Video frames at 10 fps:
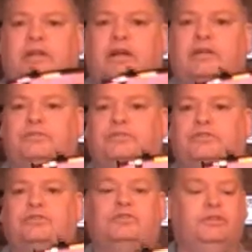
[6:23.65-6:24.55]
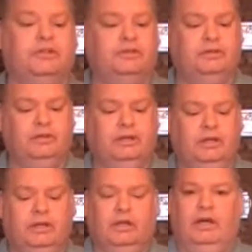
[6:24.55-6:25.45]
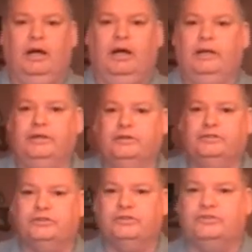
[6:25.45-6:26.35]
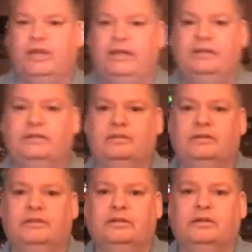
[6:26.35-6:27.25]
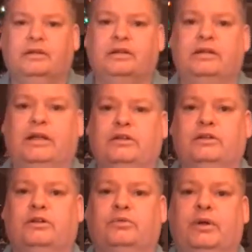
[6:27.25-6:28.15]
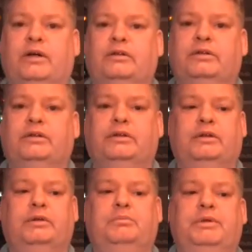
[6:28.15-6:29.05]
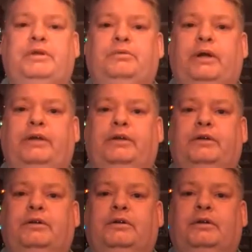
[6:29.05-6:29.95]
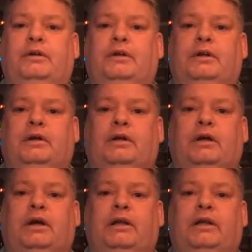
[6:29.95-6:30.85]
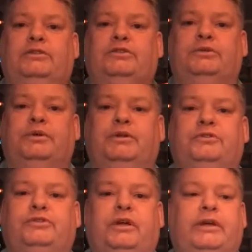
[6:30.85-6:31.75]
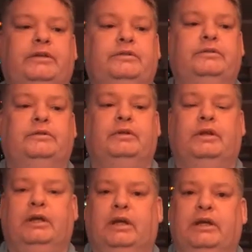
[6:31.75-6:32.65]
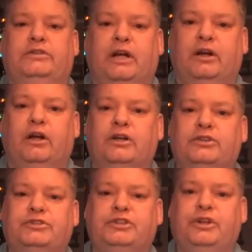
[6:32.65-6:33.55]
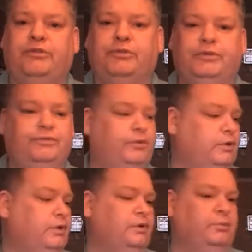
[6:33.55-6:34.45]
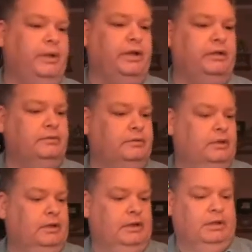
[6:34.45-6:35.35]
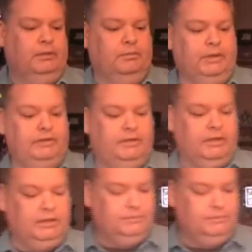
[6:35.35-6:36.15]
the eyes for the sling. Here's the sight, that little round bead right here. That's your rear sight. It's kind of hard to see through for an old man, but